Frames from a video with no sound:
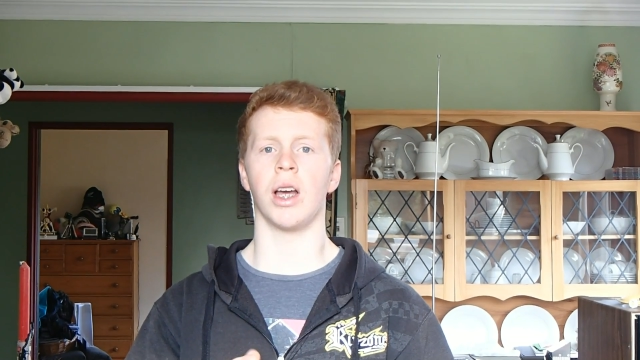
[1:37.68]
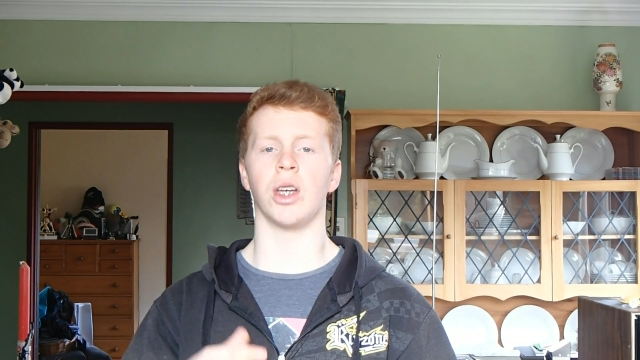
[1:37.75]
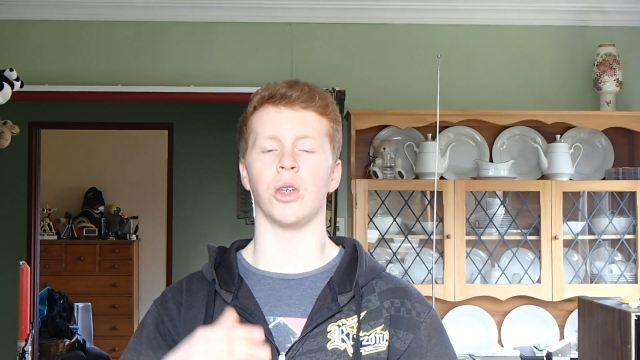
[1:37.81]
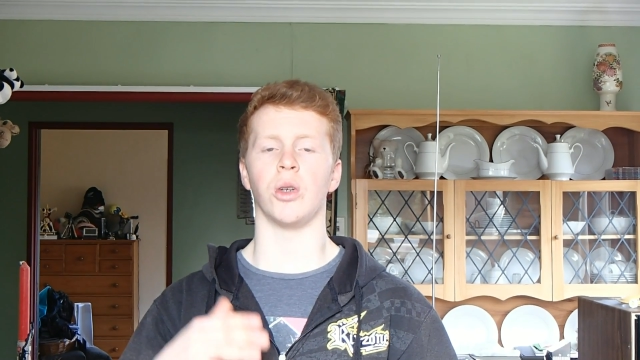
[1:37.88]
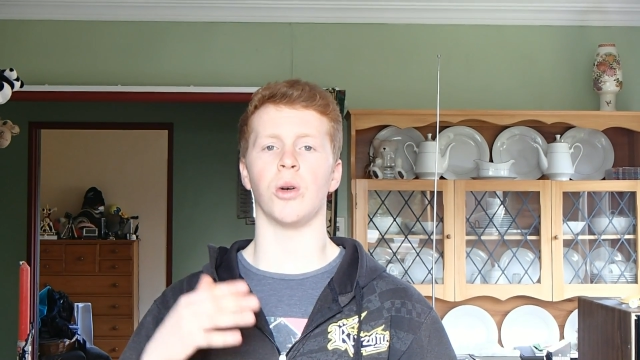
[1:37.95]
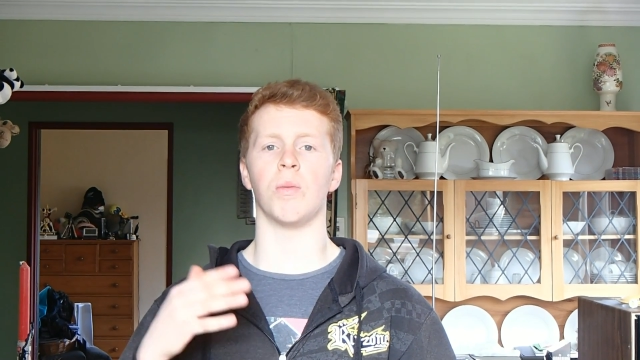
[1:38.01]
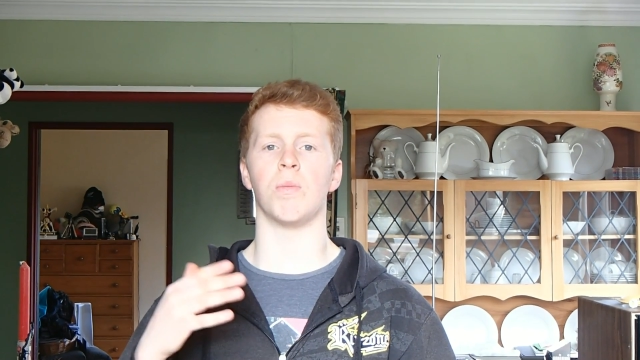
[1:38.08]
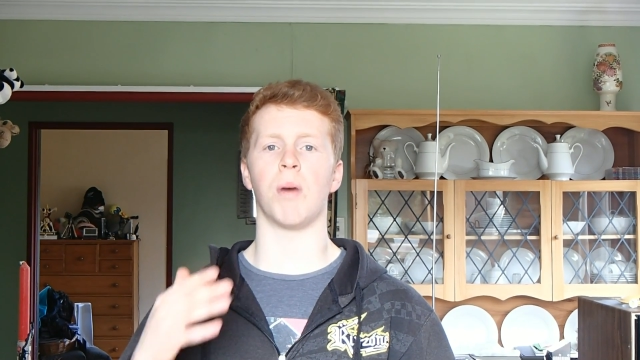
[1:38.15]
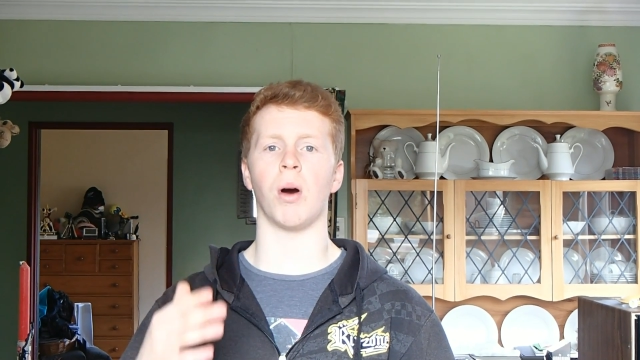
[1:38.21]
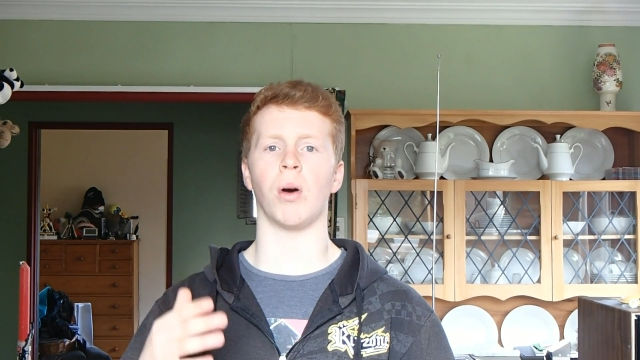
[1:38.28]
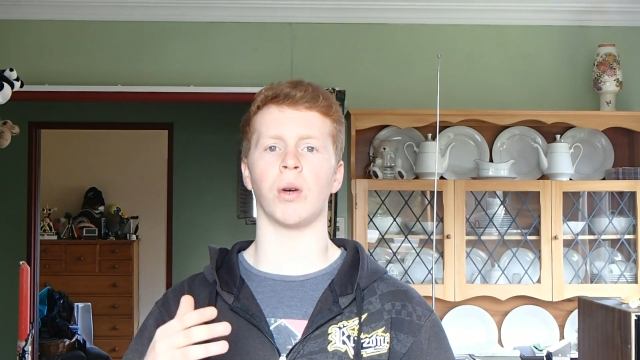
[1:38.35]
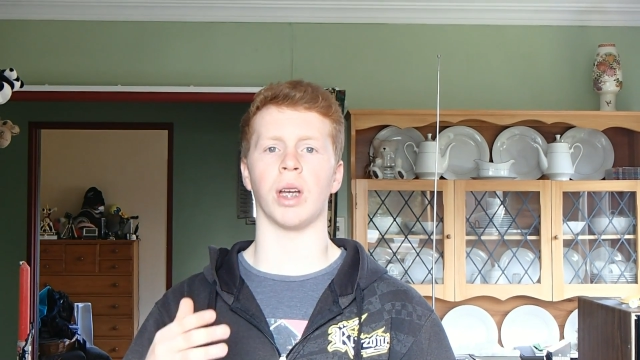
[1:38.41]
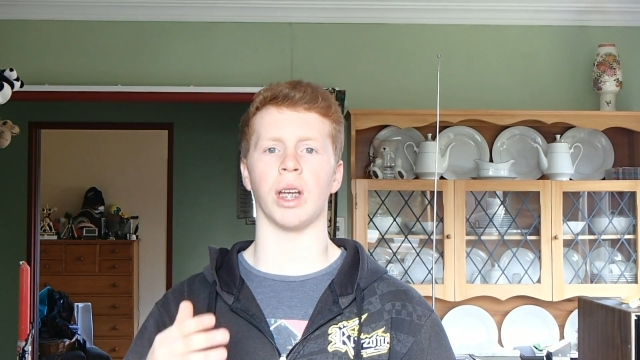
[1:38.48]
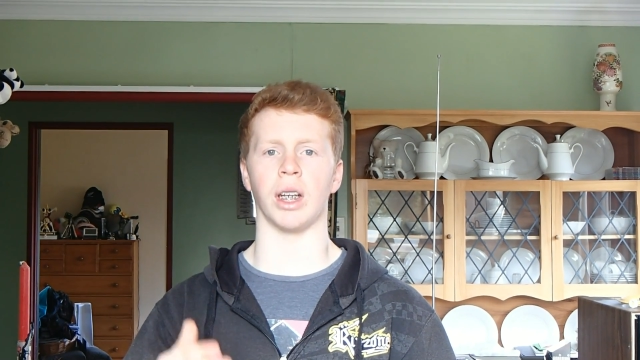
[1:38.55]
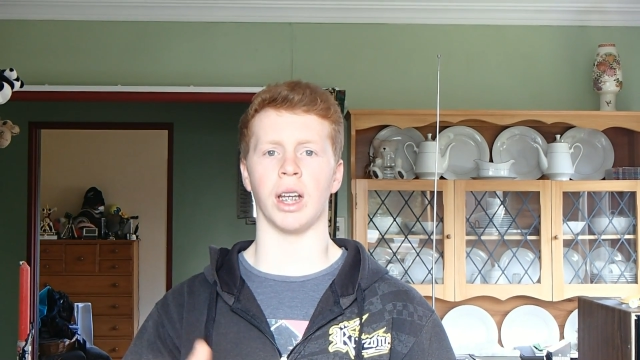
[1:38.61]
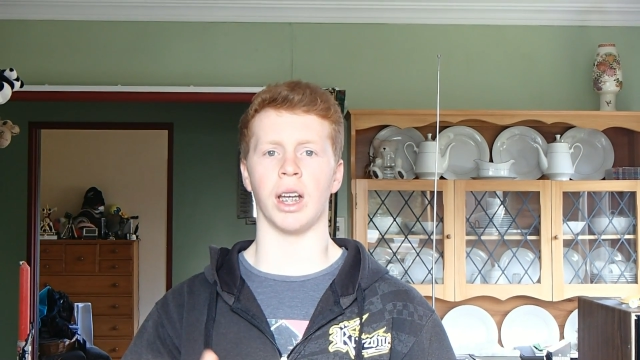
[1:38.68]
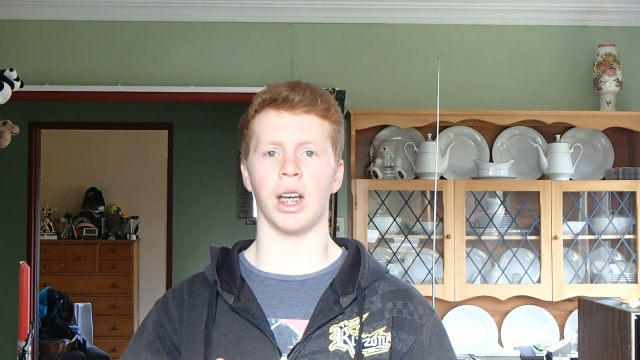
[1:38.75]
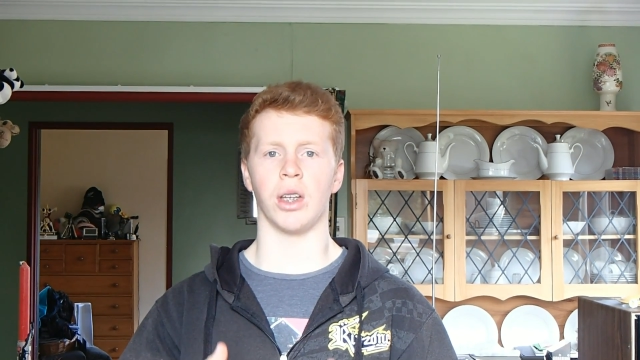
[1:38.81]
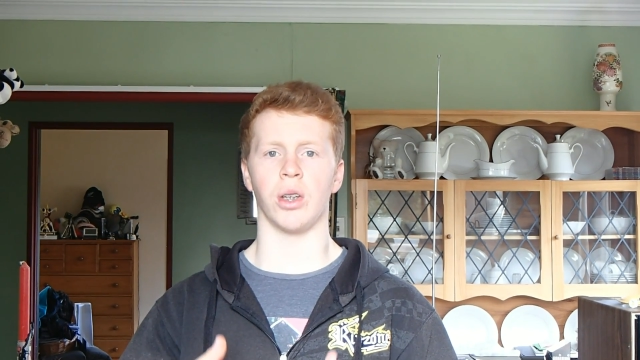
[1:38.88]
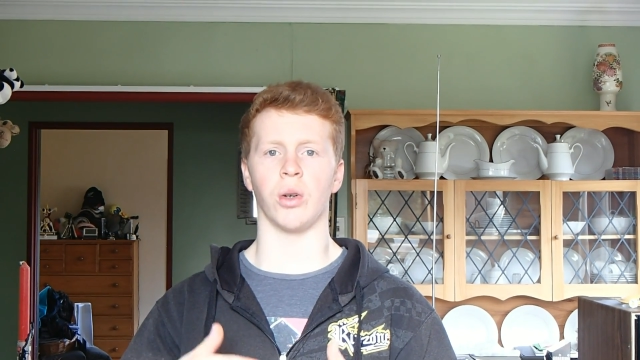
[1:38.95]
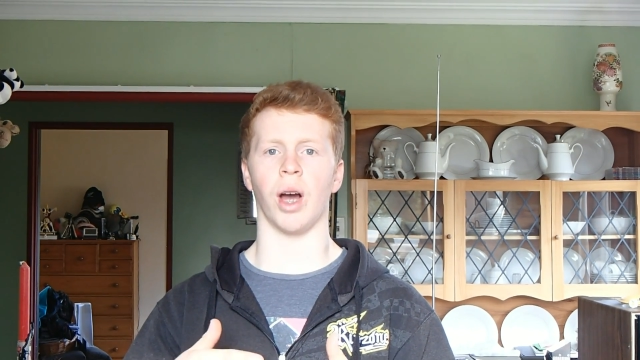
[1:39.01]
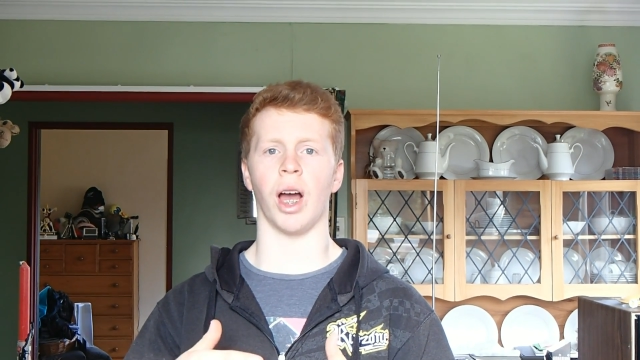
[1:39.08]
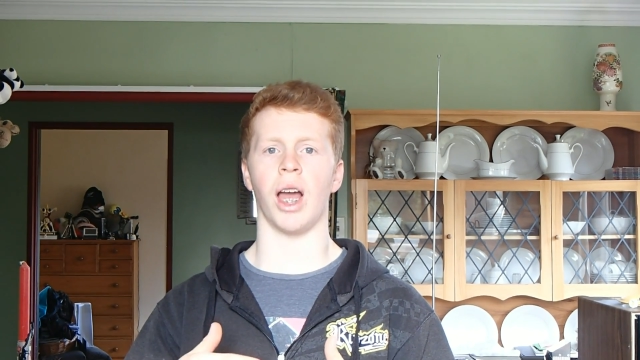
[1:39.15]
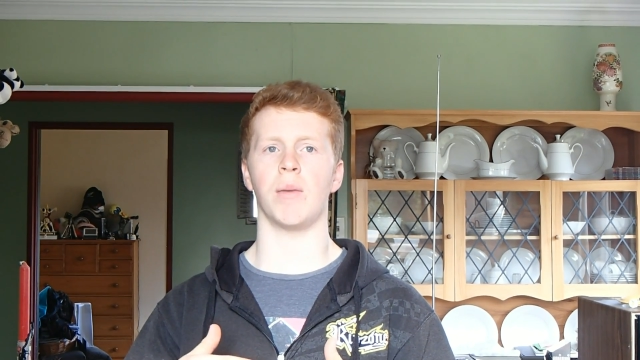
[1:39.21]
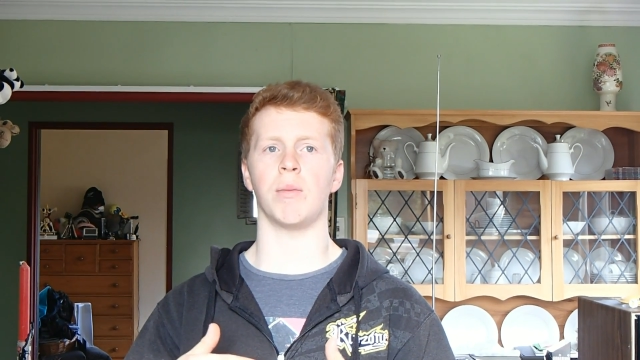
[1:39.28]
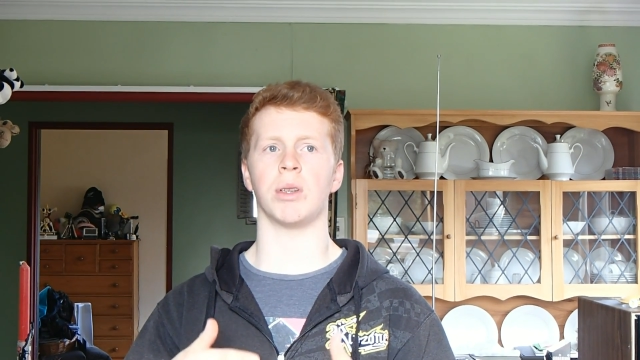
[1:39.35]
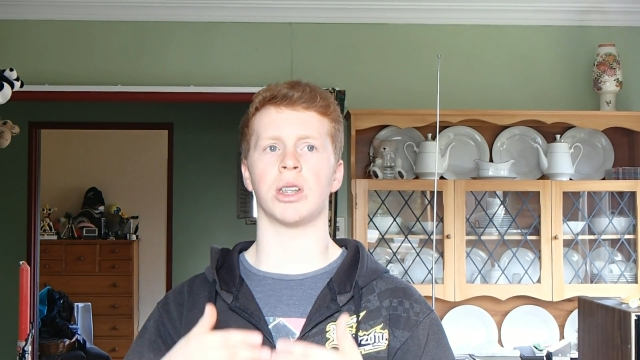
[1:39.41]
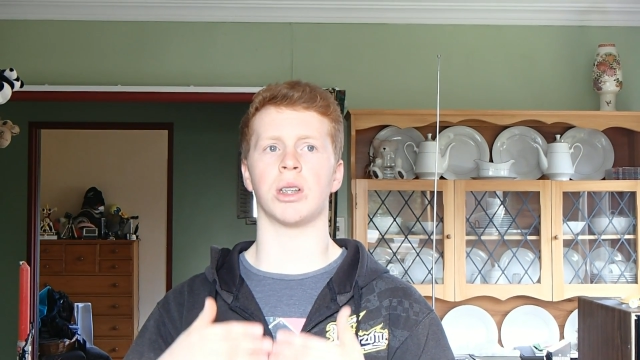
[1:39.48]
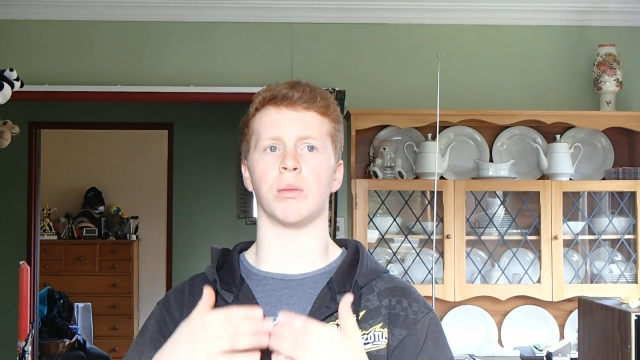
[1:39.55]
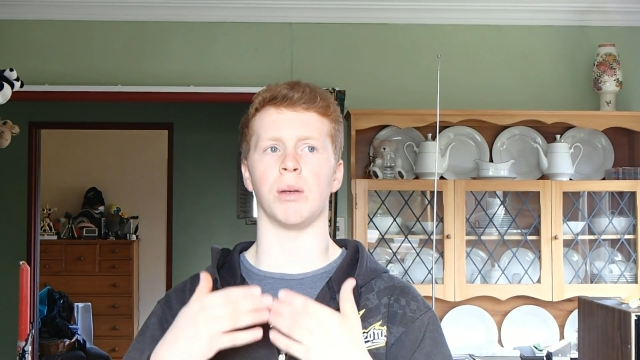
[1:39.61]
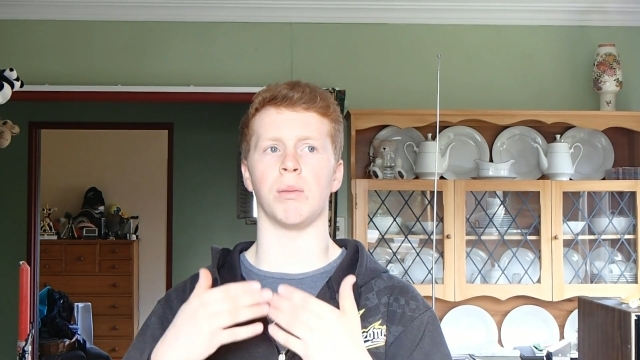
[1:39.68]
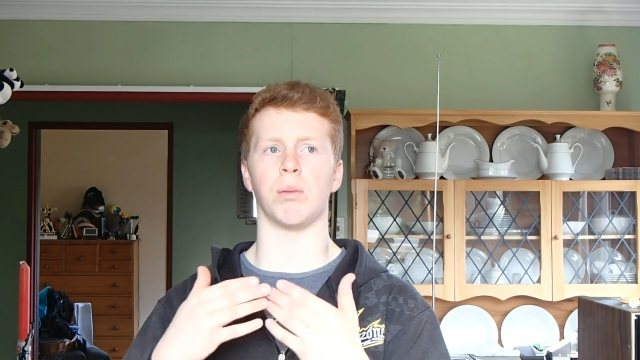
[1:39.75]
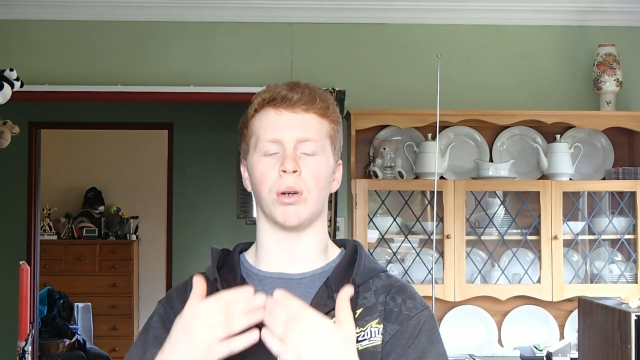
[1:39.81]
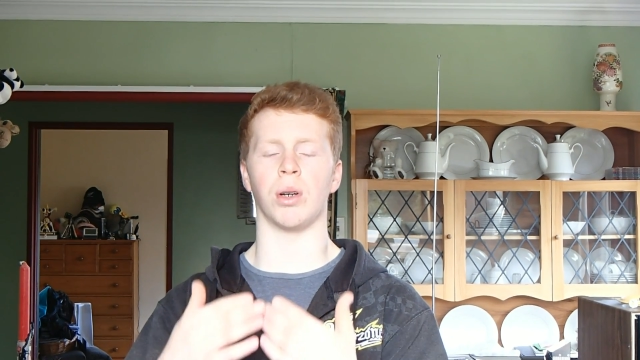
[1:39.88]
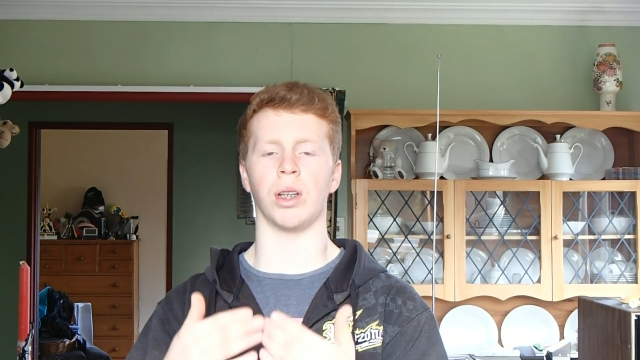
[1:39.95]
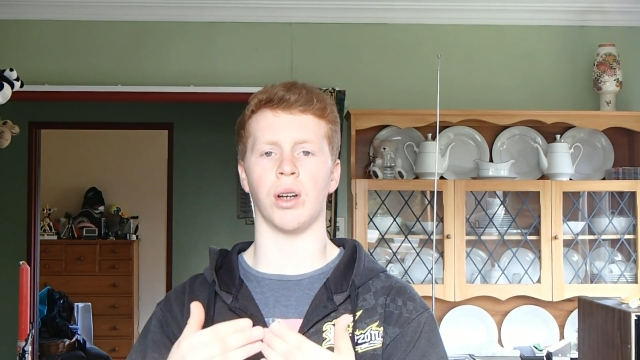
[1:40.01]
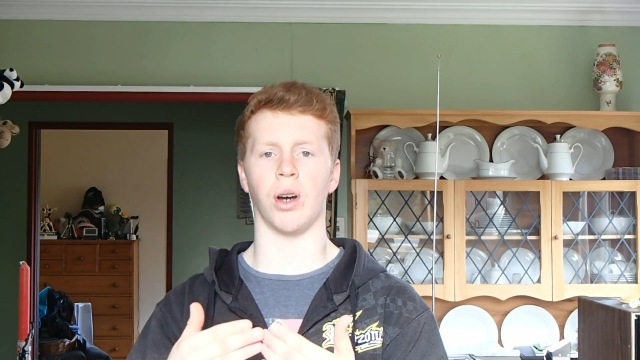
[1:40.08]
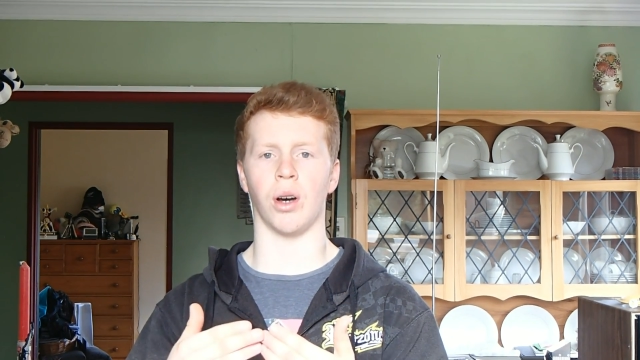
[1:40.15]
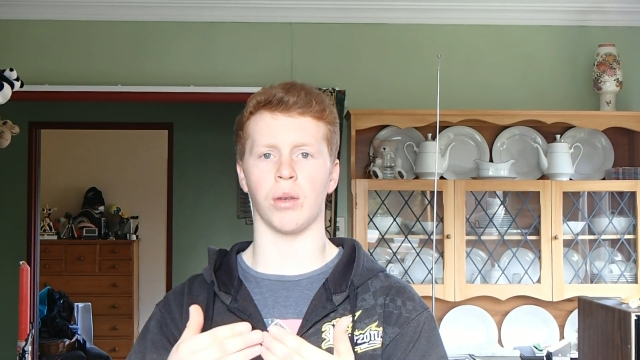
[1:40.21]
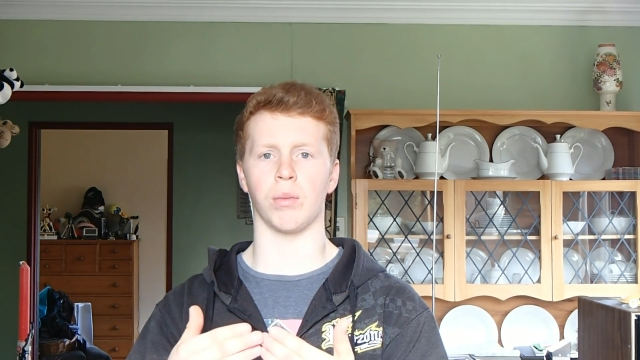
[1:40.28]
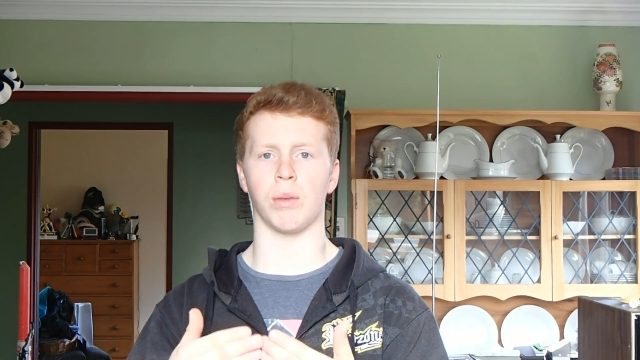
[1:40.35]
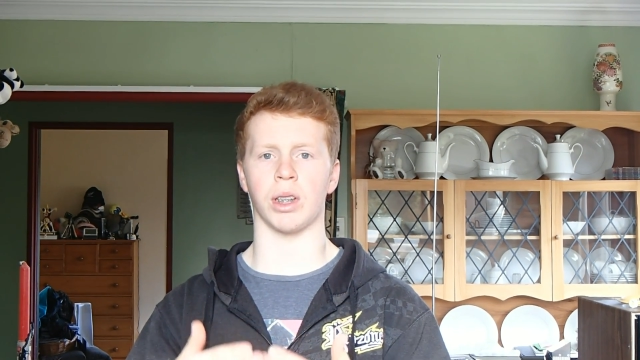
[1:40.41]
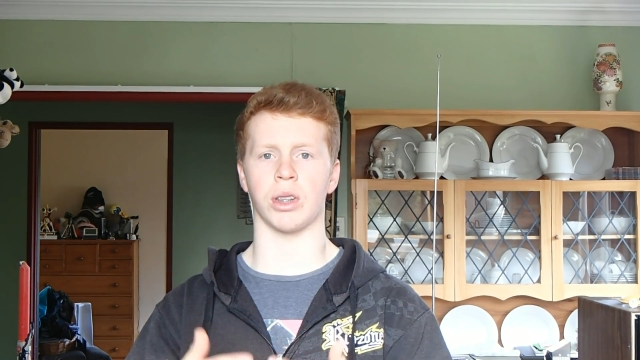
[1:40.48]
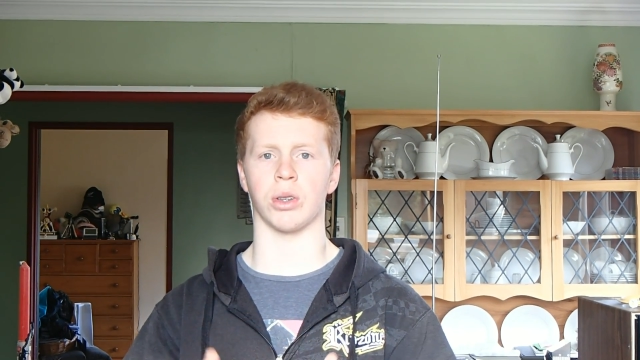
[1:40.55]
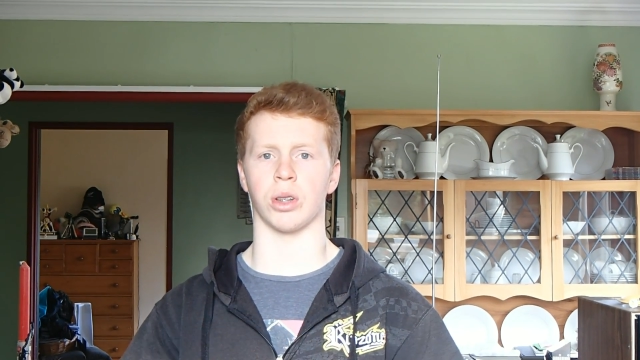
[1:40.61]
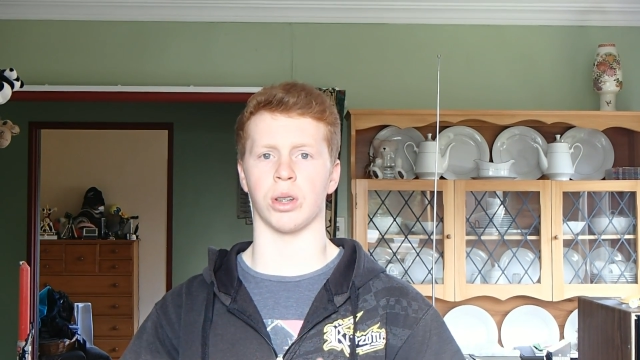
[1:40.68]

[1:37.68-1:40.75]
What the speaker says: You're bulking. Your aim is to be putting on muscle,